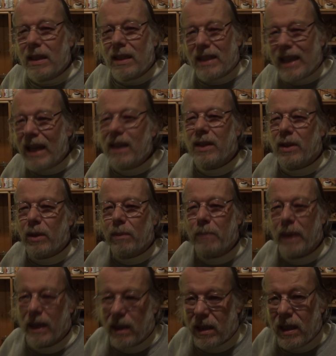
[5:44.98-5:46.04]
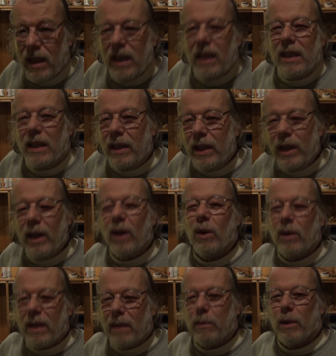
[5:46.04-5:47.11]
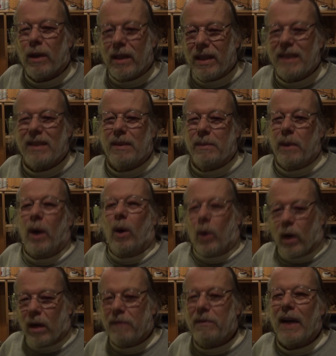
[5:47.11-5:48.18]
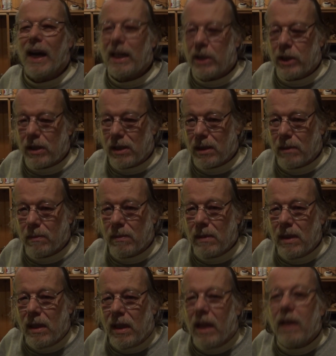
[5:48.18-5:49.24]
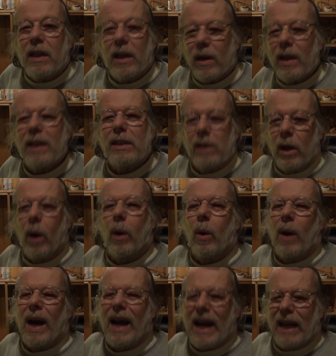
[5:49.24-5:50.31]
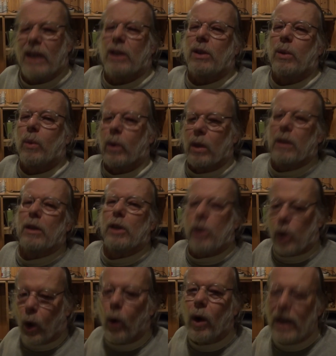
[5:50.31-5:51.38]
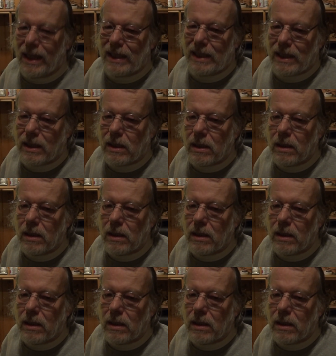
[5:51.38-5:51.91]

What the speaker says: Take your pick, neoliberalism or fascism. There is no actual choice.